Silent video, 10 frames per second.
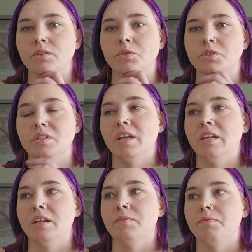those
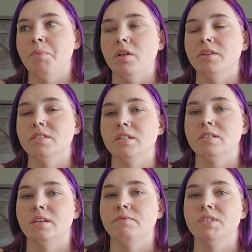negative
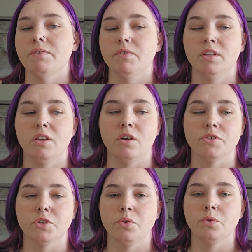policies have definitely
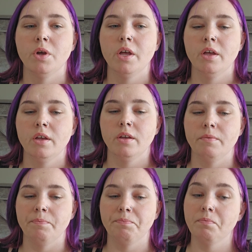also
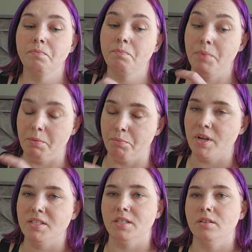been
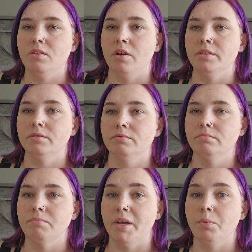present on
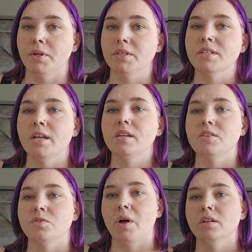my work site
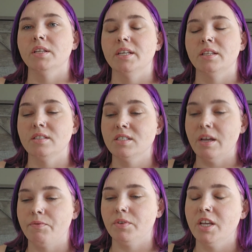as well. Like, that's
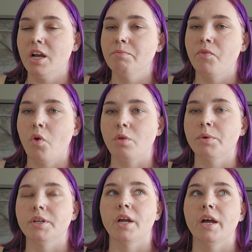definitely come
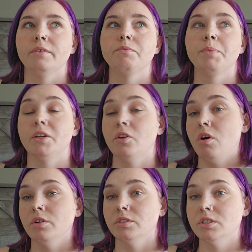forward. I've been
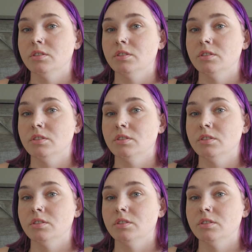called